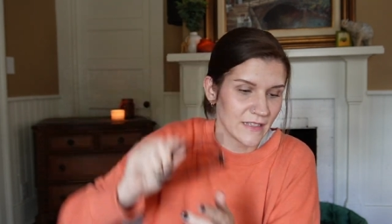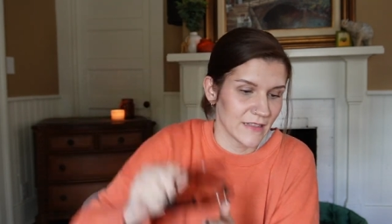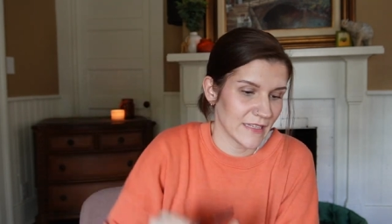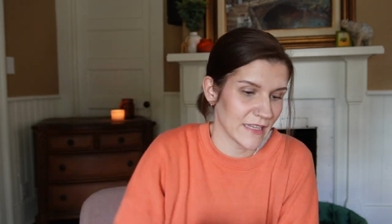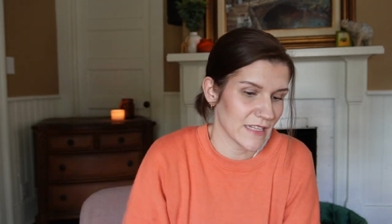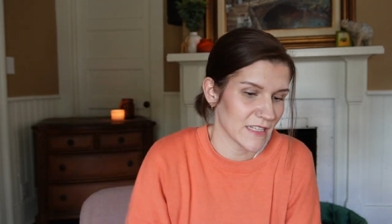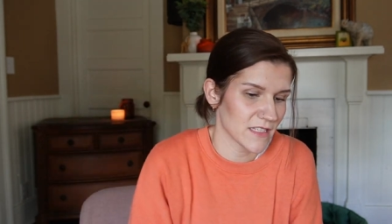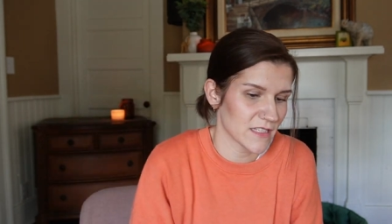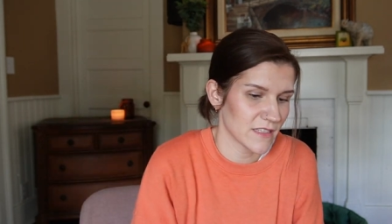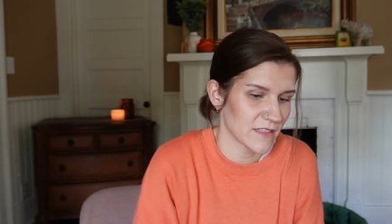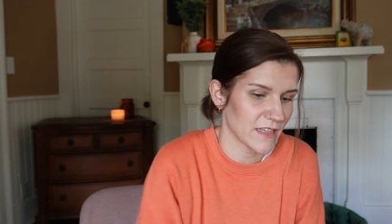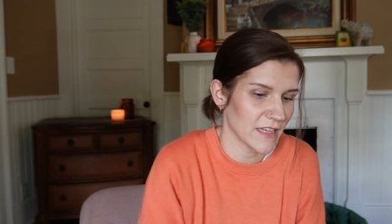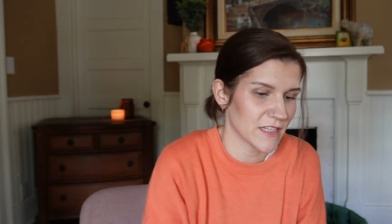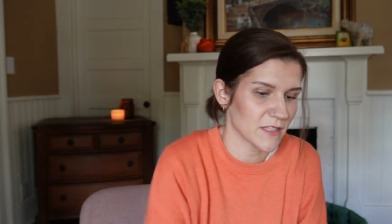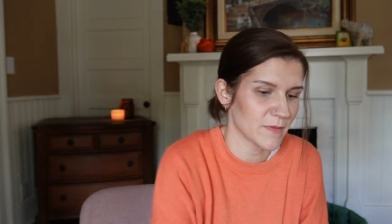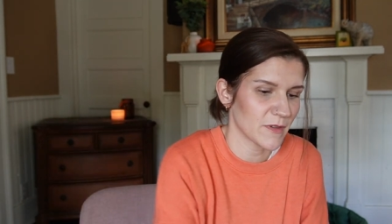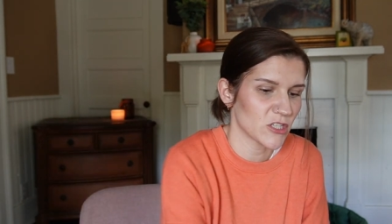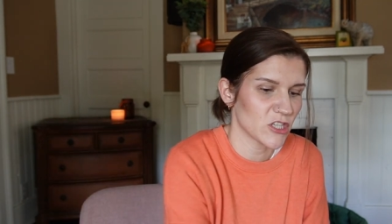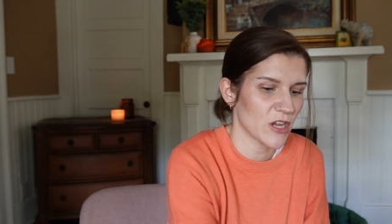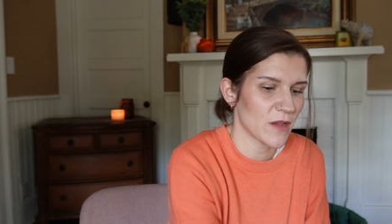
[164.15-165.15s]
That's
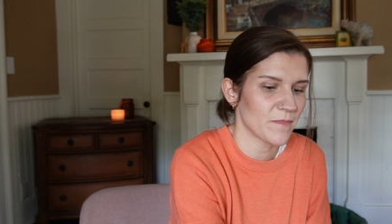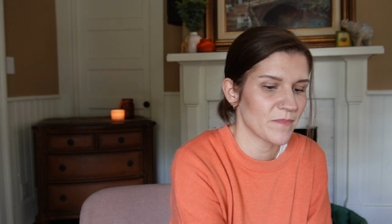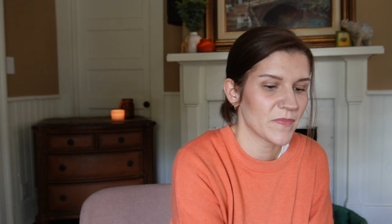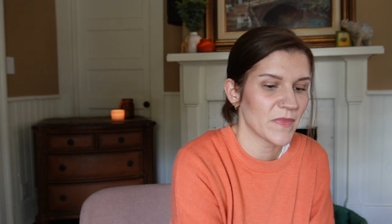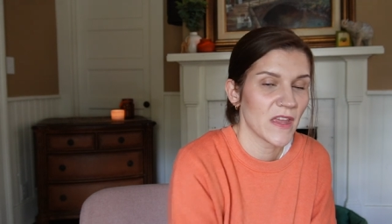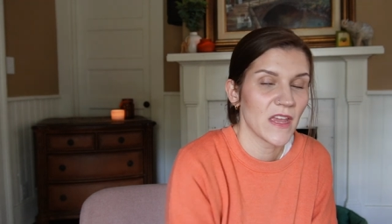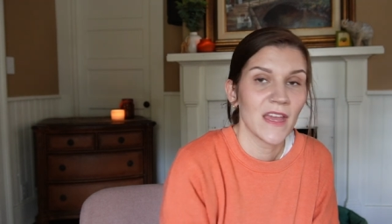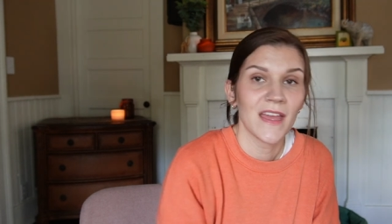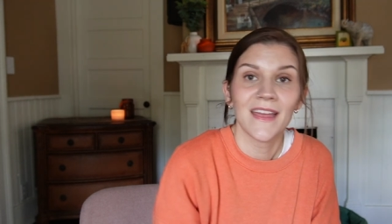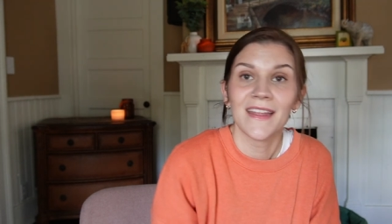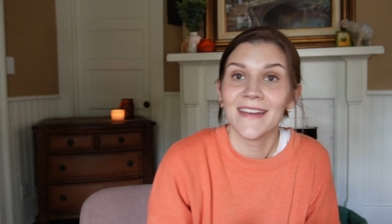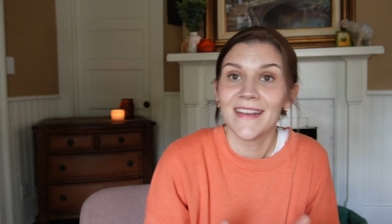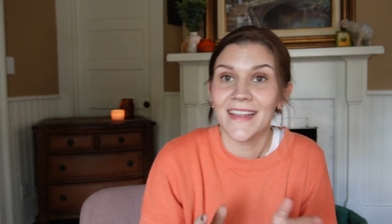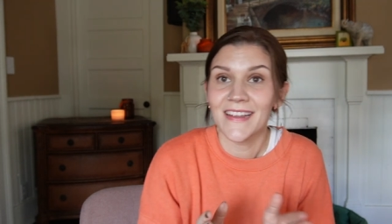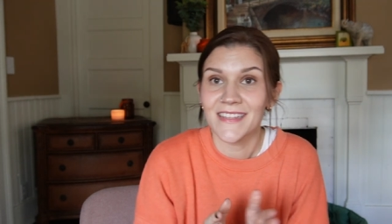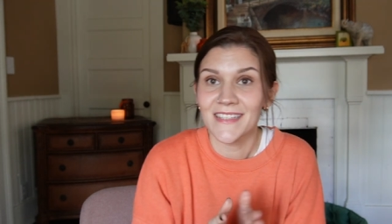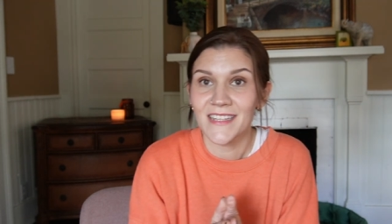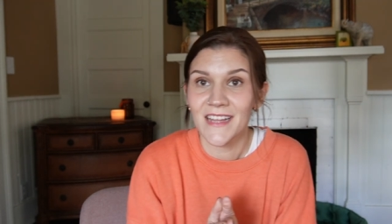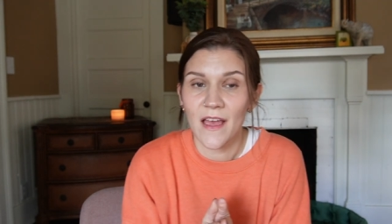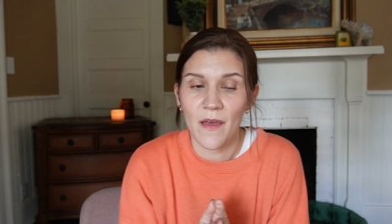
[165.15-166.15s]
that's my jam.
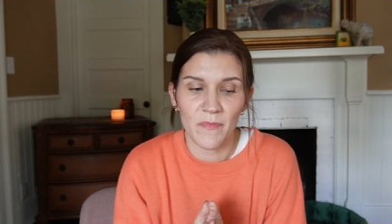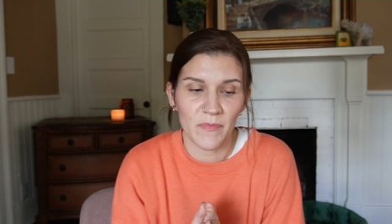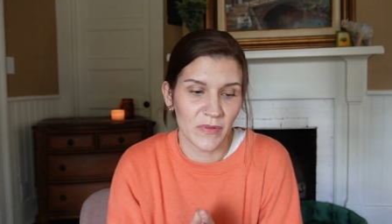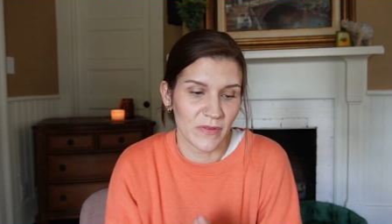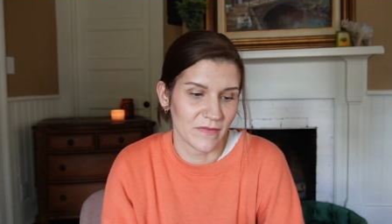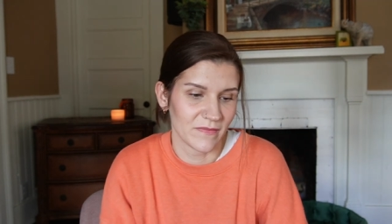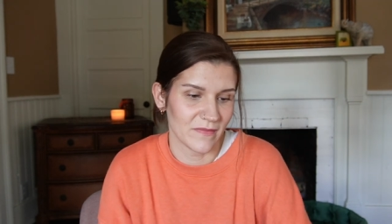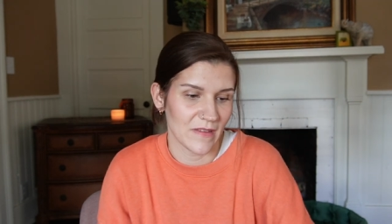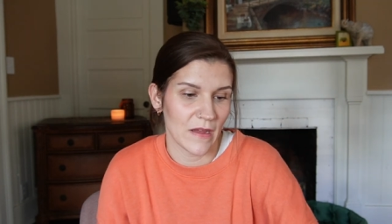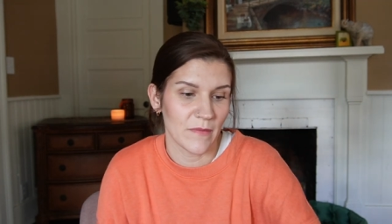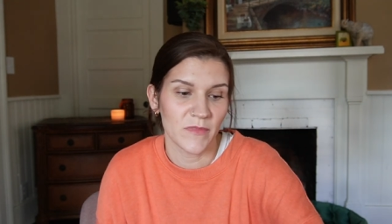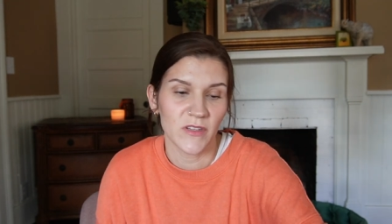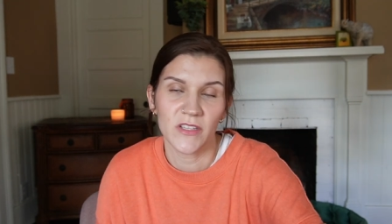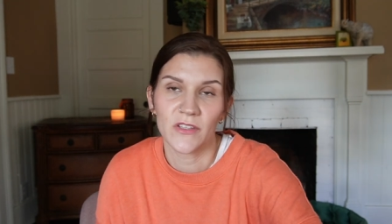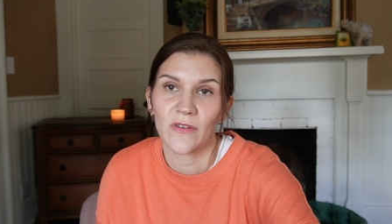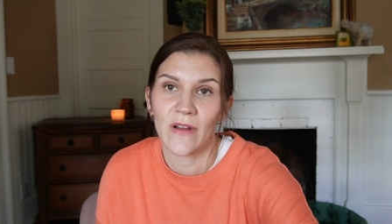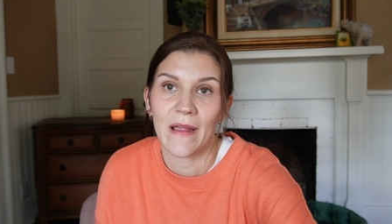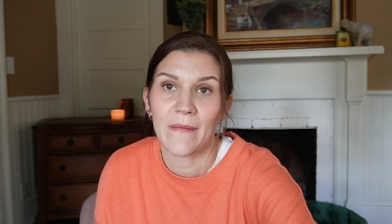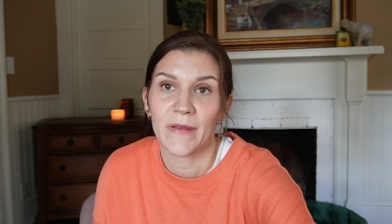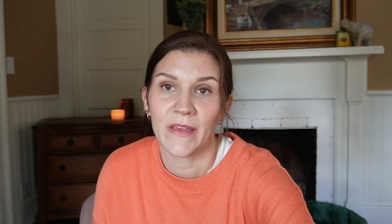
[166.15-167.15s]
Next up, I'm
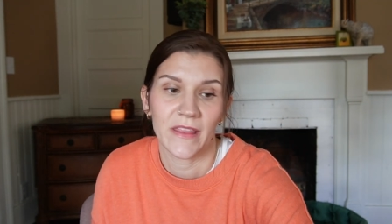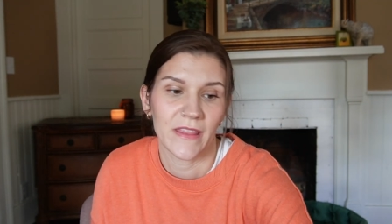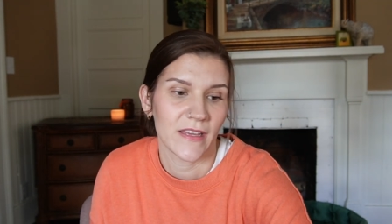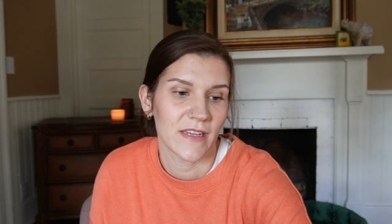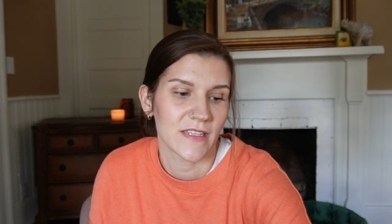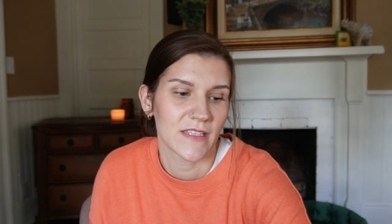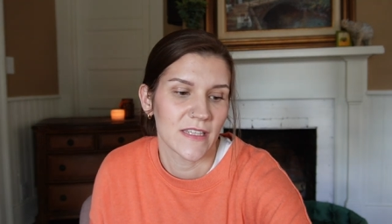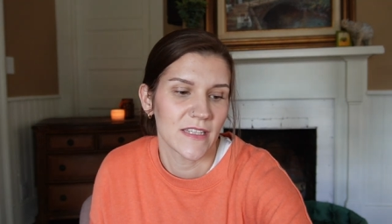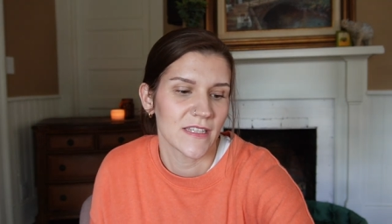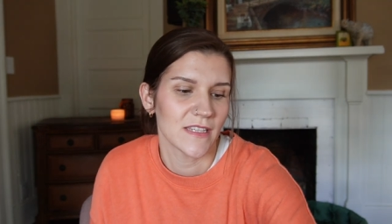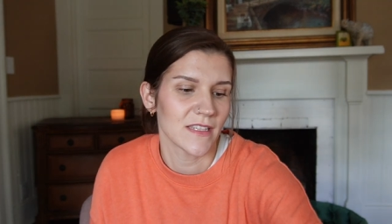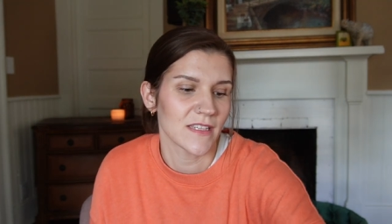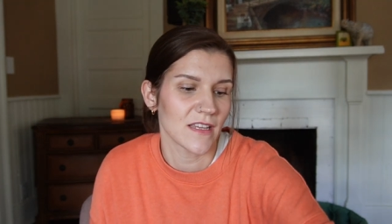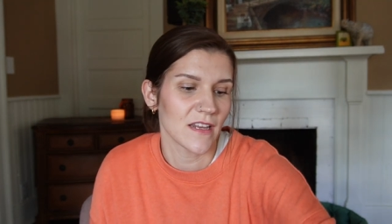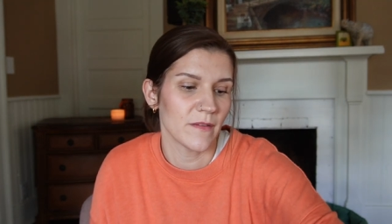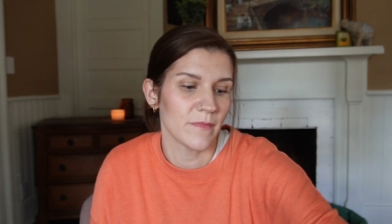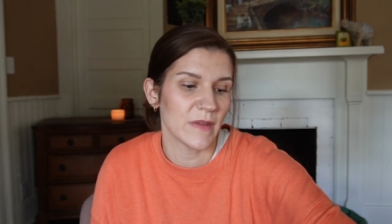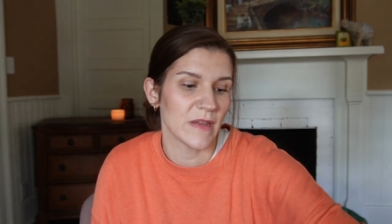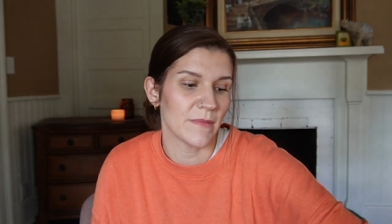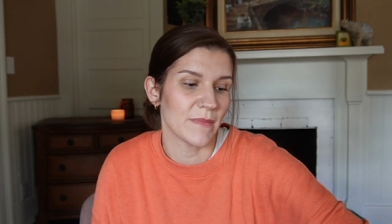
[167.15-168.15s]
just grabbing things. This is
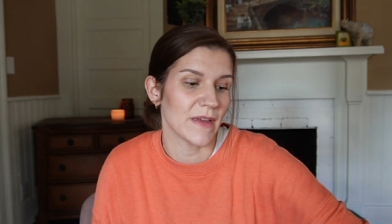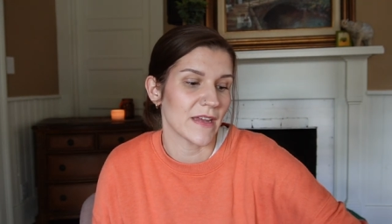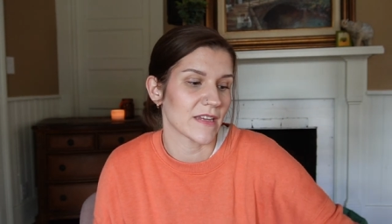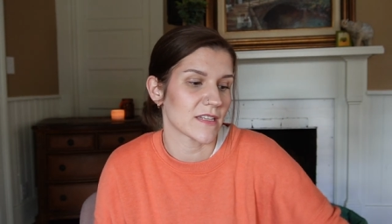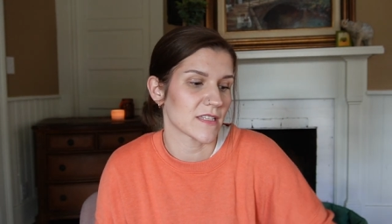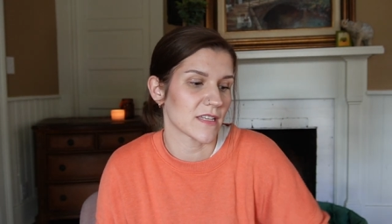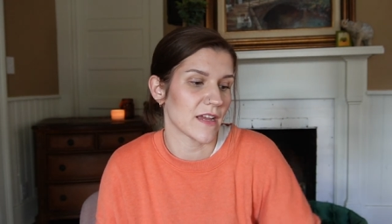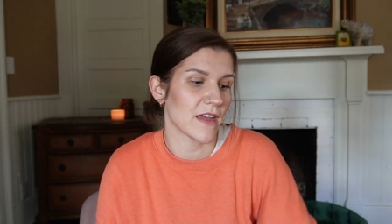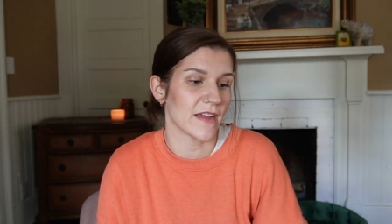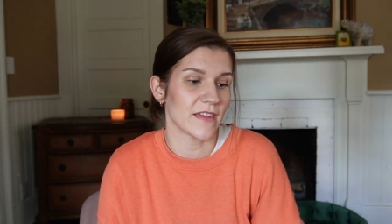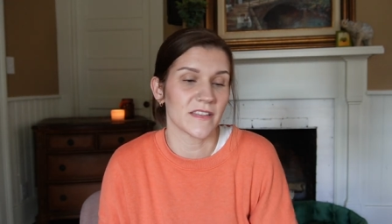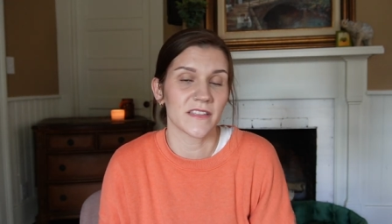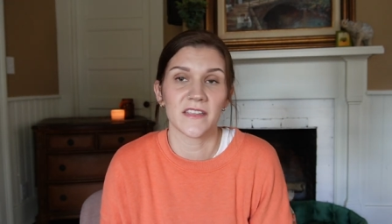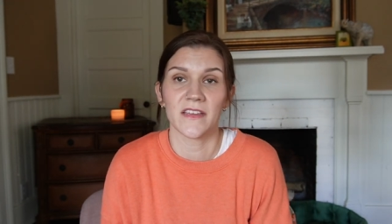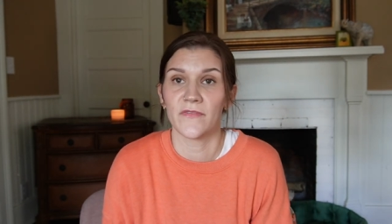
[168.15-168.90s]
going to be a mix, guys.